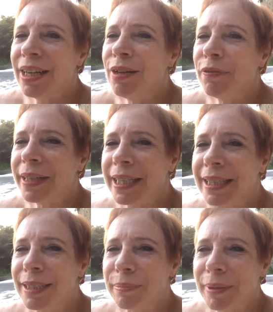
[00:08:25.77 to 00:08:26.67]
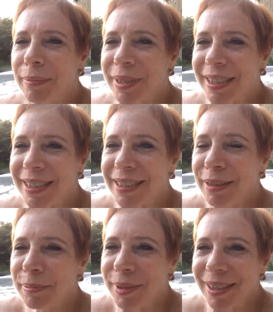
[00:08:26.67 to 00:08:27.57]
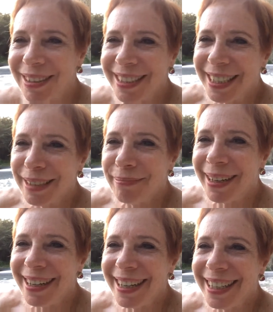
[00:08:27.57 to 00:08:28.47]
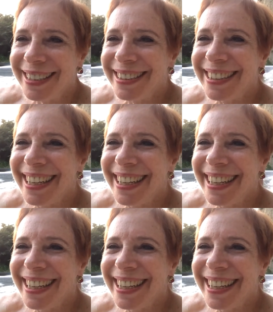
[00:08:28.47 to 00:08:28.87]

No on the premises. Oops, sorry. Bye.